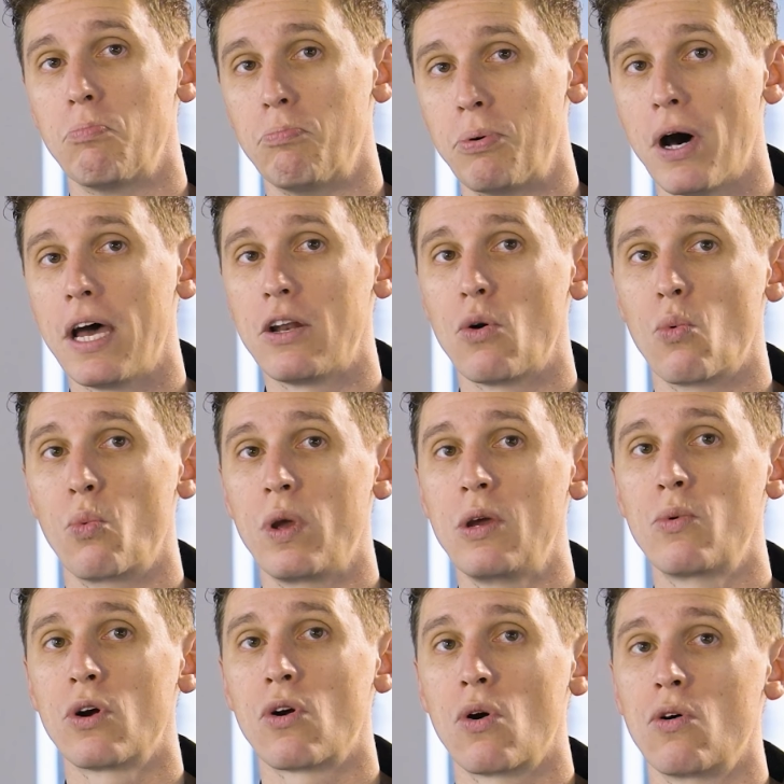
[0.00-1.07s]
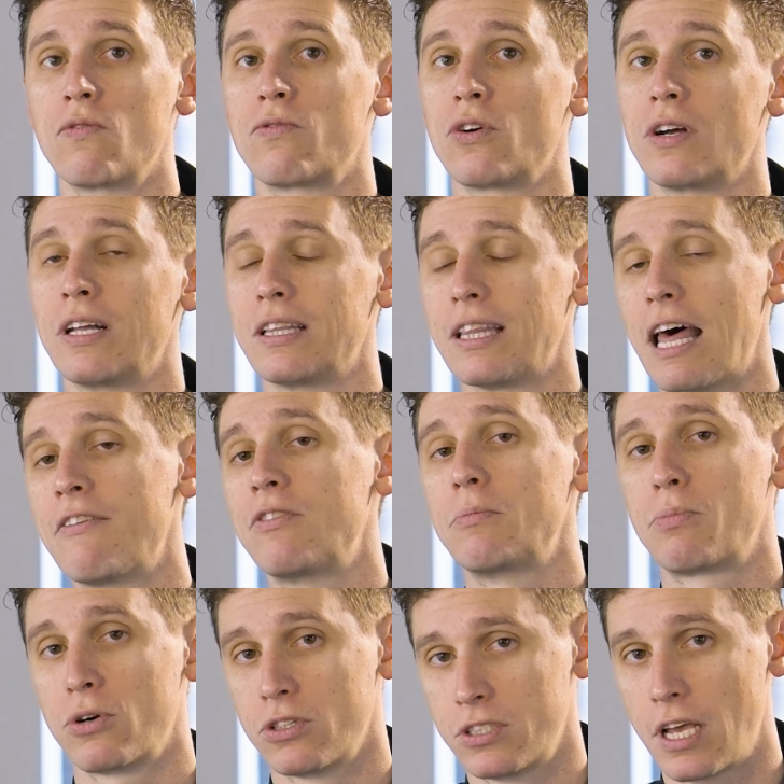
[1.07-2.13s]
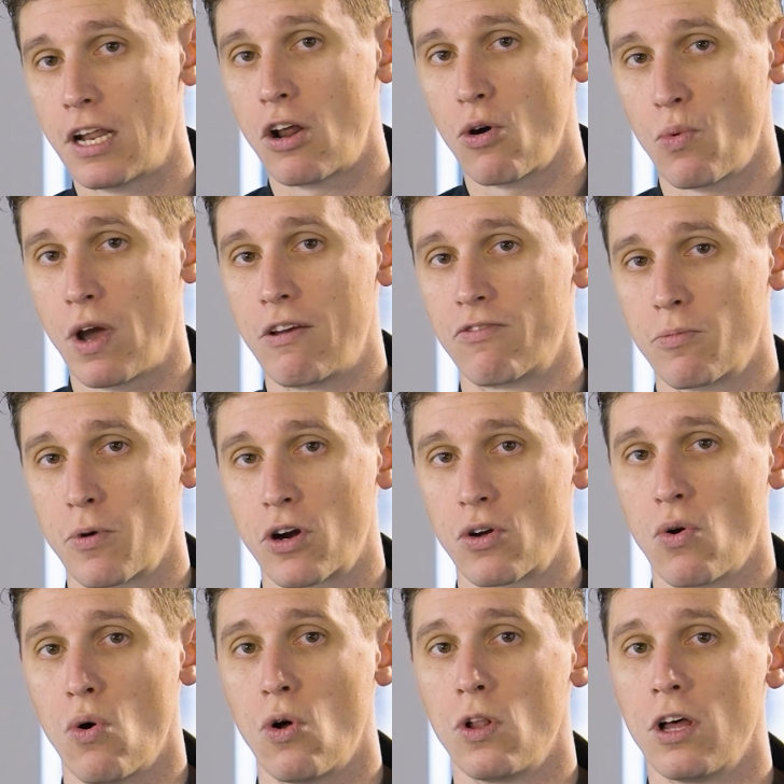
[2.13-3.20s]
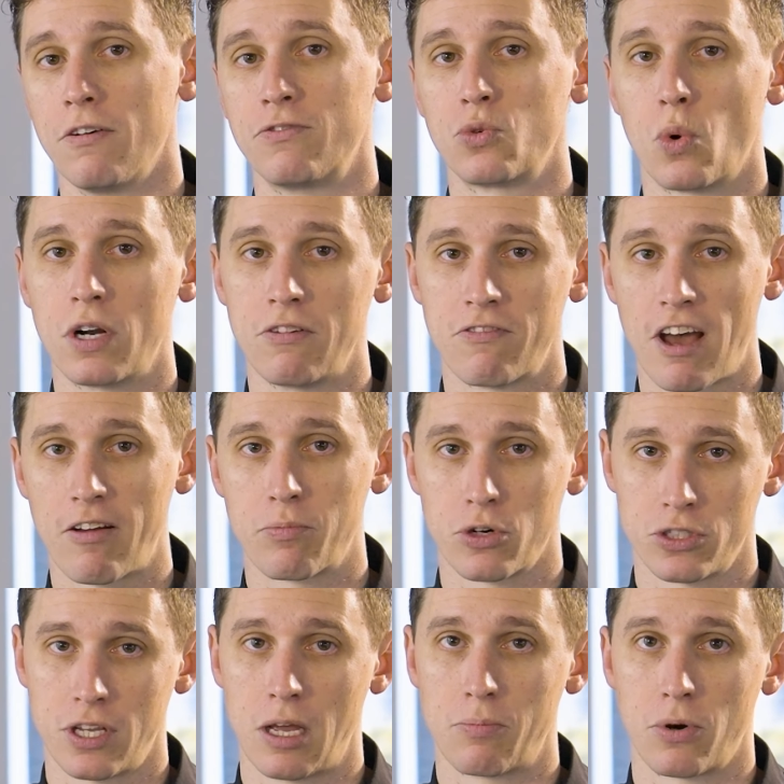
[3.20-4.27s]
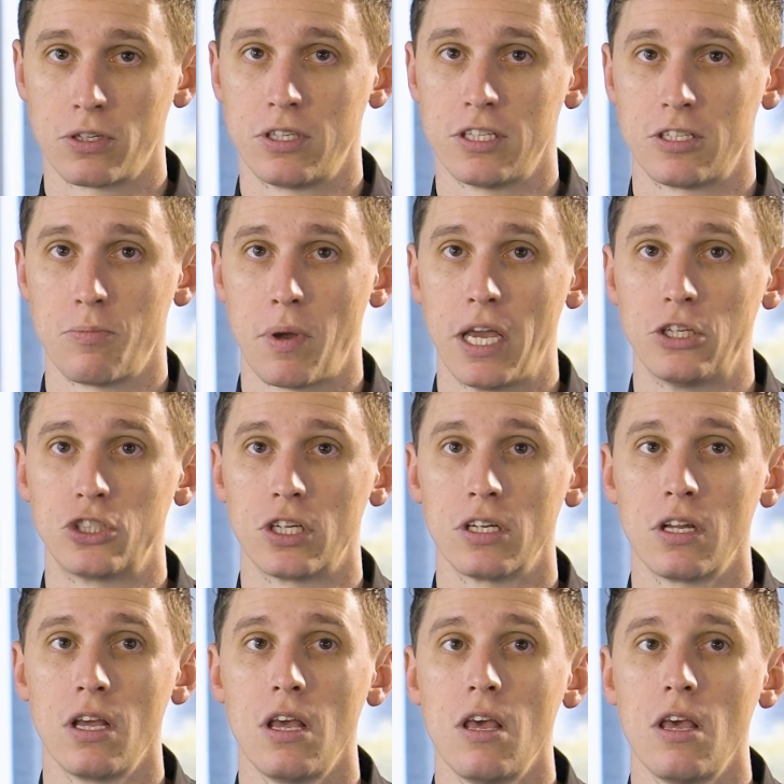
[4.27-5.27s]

But we were over 11% away from our goal of 25% participation,